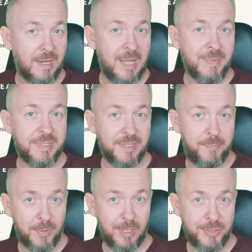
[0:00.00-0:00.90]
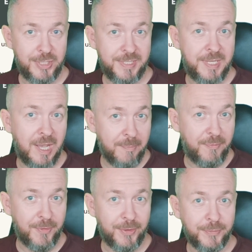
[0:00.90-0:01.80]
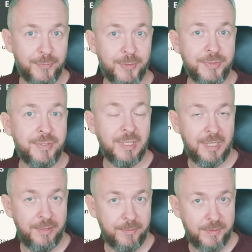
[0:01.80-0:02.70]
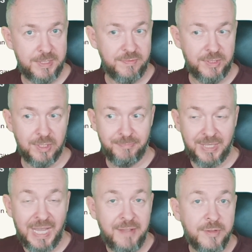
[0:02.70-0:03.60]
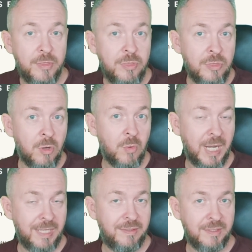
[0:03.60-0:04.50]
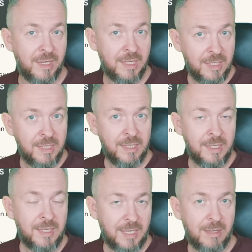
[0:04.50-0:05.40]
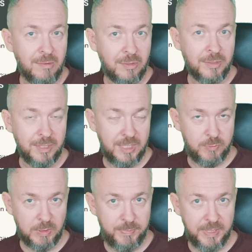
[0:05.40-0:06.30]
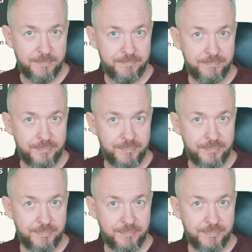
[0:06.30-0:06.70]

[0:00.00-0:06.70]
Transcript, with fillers: I must apologize upfront for the length of this video. I have no idea how long it will be.